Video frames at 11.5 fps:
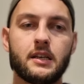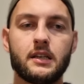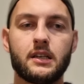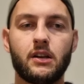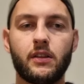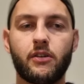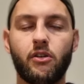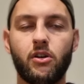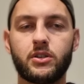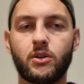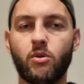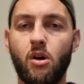you know, the
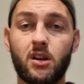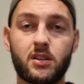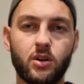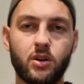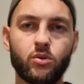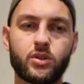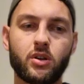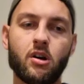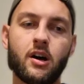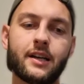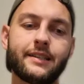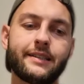Crows are quite a tall
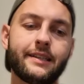side.